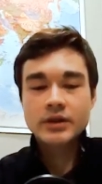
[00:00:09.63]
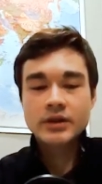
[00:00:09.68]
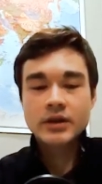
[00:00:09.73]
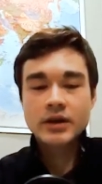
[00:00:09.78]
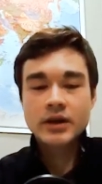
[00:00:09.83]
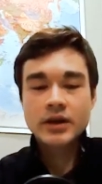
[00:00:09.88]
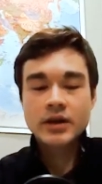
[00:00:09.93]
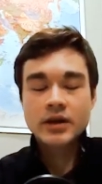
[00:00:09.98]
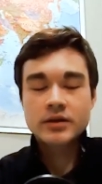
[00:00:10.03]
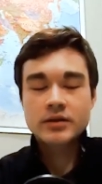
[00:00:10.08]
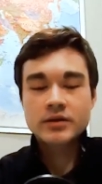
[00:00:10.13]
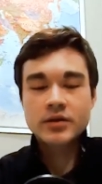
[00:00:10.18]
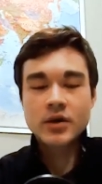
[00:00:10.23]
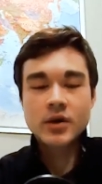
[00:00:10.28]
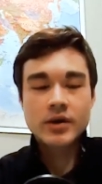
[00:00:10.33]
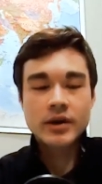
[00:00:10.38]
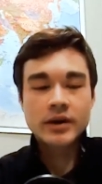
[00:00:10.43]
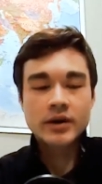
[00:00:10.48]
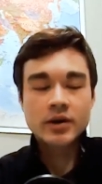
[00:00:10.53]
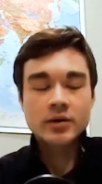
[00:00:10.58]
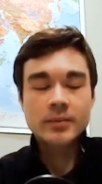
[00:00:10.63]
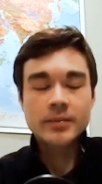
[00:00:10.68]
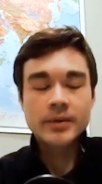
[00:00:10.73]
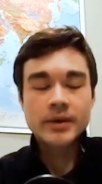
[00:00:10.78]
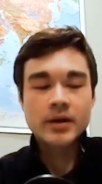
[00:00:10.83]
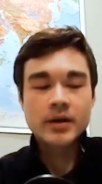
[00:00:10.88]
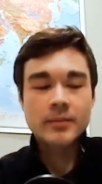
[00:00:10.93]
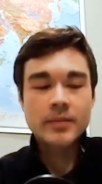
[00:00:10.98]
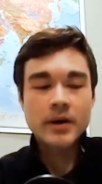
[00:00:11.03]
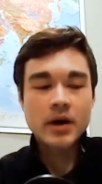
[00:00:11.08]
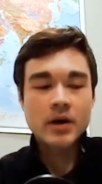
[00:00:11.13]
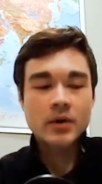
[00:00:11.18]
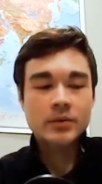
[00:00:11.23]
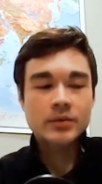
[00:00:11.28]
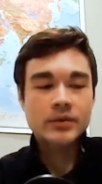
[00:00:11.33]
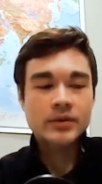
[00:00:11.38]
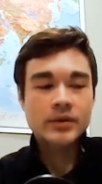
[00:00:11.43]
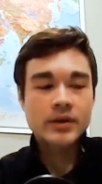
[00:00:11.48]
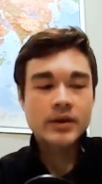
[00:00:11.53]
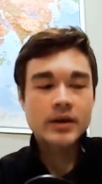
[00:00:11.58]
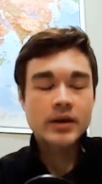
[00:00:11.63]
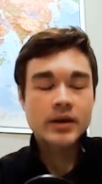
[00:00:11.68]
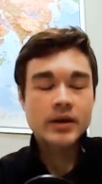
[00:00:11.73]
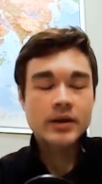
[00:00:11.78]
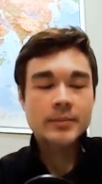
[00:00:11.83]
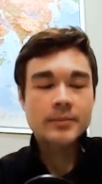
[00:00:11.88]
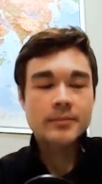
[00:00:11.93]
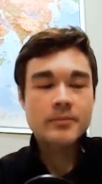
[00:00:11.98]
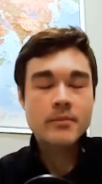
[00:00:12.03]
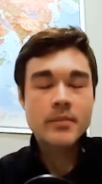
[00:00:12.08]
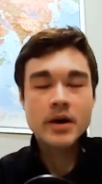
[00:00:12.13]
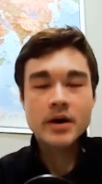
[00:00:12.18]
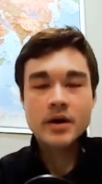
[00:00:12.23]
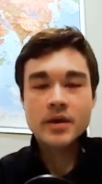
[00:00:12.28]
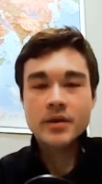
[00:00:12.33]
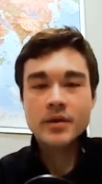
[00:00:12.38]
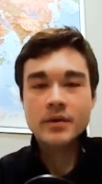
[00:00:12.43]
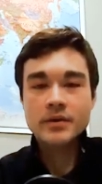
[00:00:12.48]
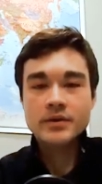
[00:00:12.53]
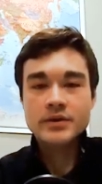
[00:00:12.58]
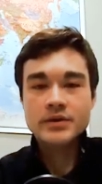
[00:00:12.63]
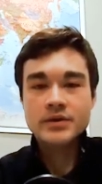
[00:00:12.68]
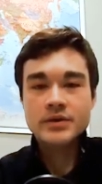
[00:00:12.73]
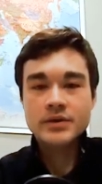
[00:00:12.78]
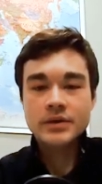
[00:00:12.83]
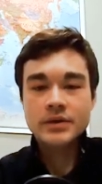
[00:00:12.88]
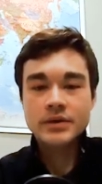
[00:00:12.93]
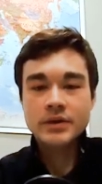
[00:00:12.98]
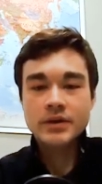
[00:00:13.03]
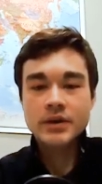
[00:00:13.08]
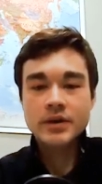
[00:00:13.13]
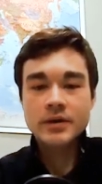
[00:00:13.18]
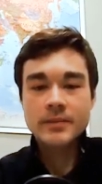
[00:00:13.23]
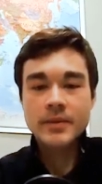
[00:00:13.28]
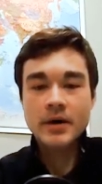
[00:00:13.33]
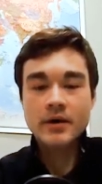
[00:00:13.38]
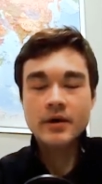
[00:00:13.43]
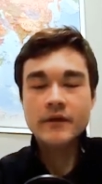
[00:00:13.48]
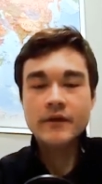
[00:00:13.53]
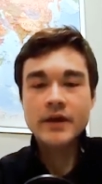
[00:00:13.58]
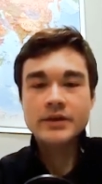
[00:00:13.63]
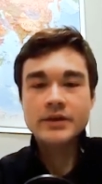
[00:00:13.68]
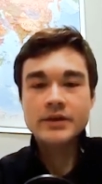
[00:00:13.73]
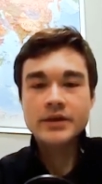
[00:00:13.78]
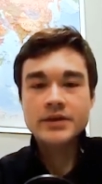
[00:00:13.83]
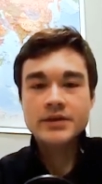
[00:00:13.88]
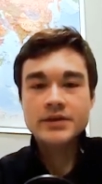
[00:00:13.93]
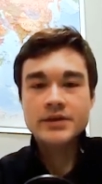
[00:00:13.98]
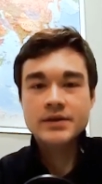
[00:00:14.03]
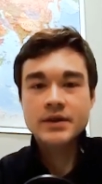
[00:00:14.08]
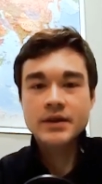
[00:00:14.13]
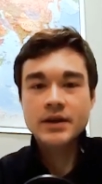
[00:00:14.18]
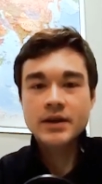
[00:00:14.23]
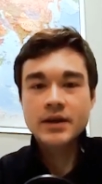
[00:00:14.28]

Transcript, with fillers: uh, talk a little bit about um, my thoughts about Aventus.